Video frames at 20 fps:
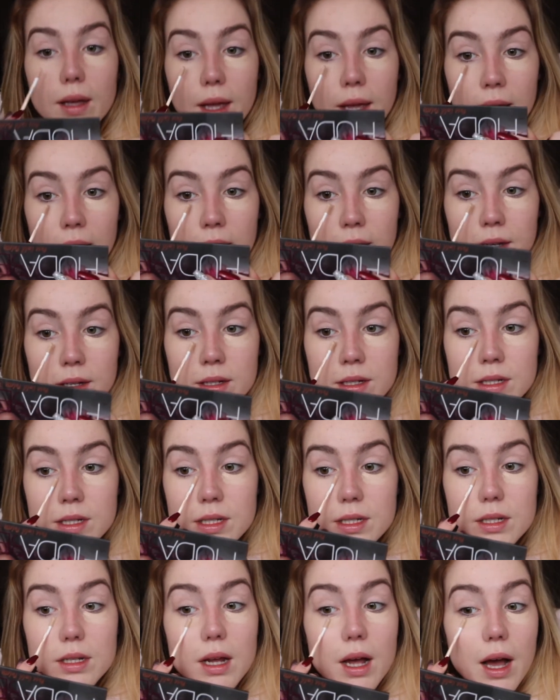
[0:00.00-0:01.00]
And
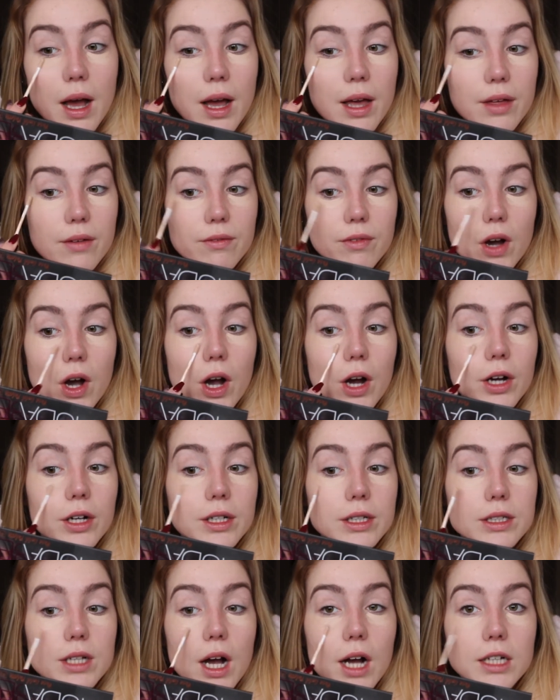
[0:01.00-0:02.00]
I've
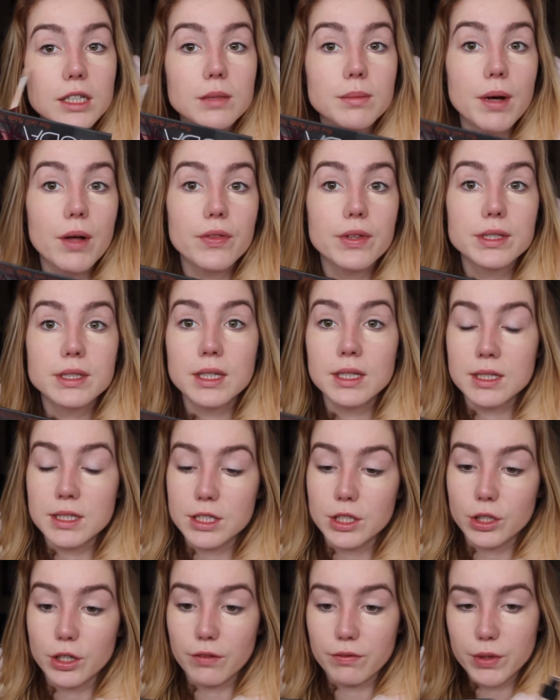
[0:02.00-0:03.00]
already talked about this
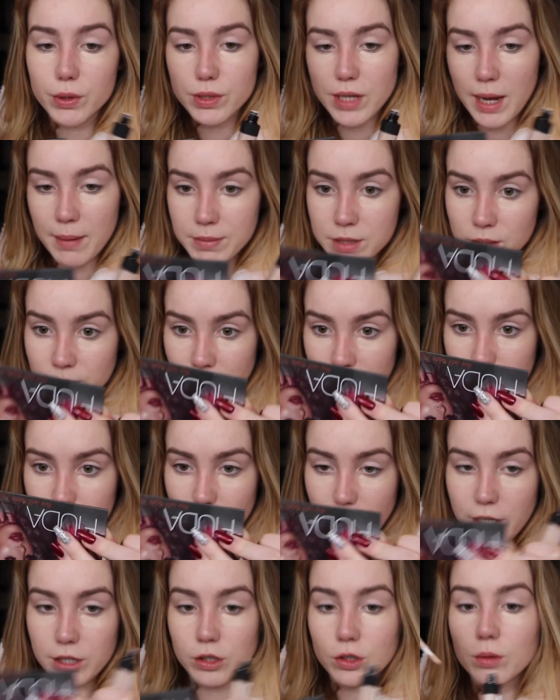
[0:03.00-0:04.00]
concealer a few times on my
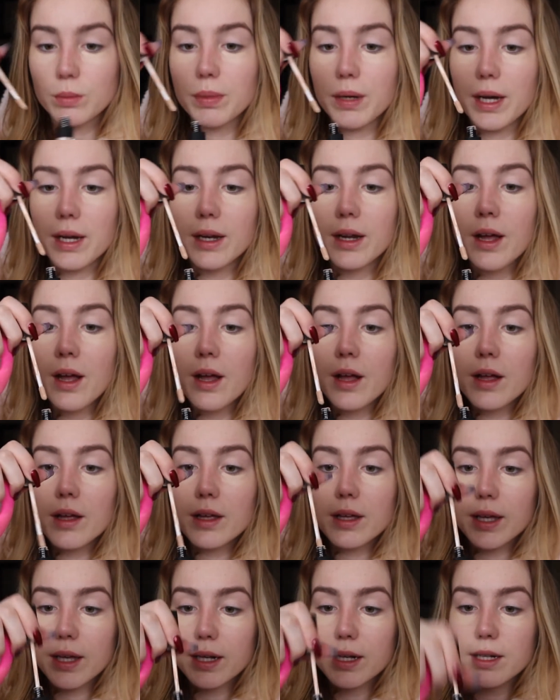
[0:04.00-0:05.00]
channel, but
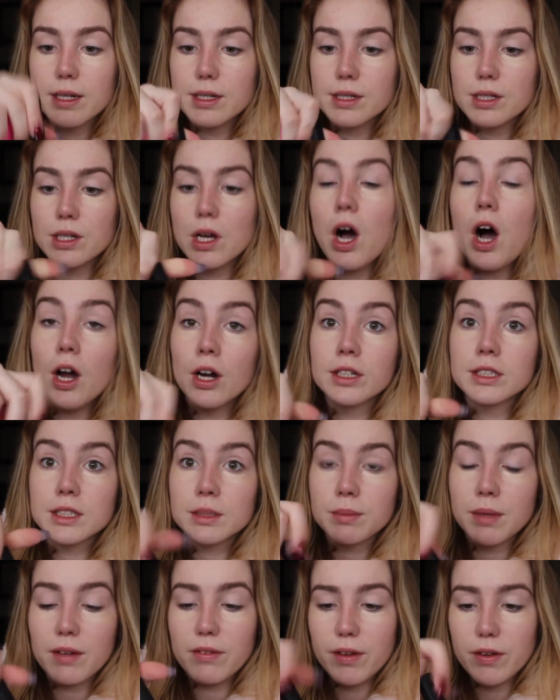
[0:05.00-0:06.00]
it is
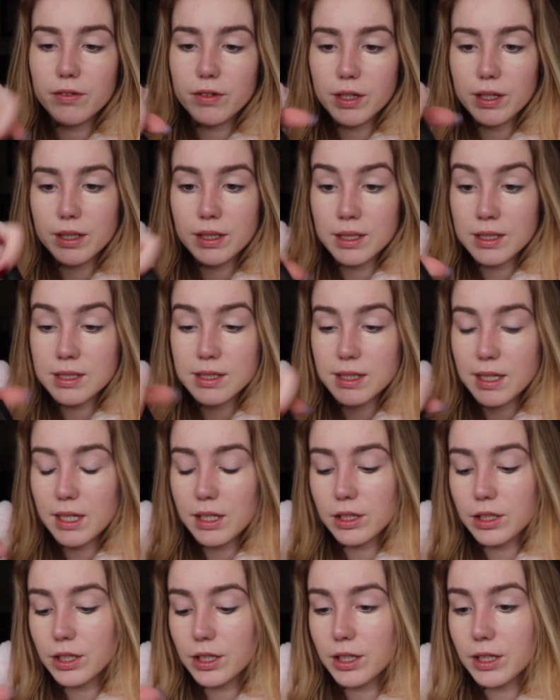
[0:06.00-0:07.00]
honestly my favorite
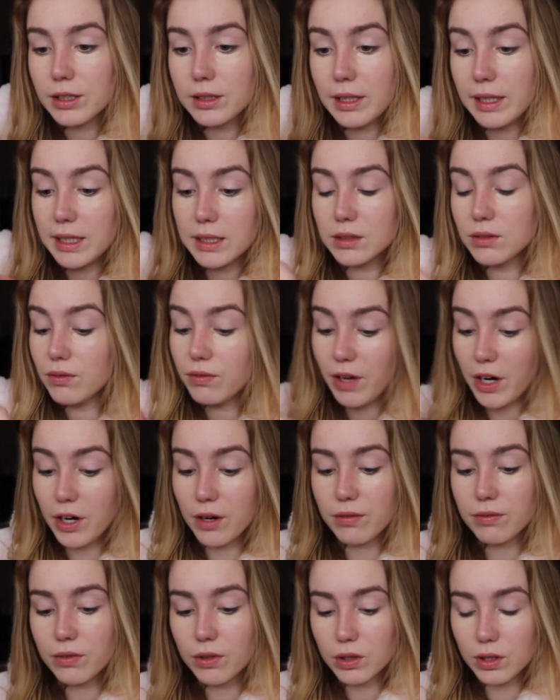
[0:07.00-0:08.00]
concealer. Like, it's
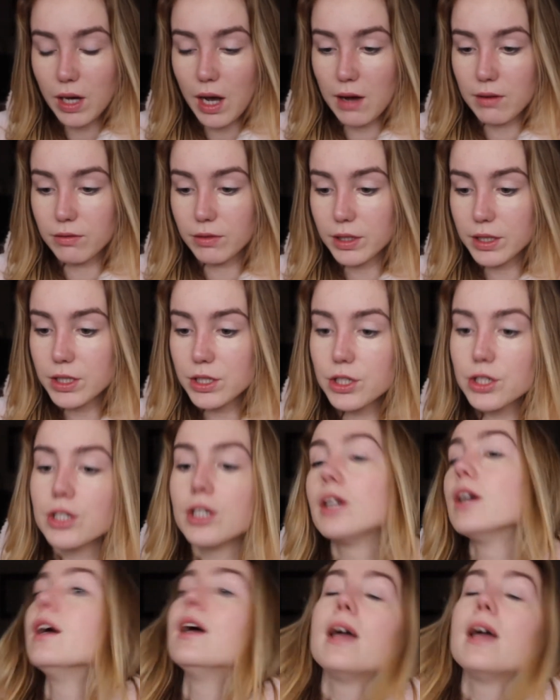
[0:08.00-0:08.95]
very full coverage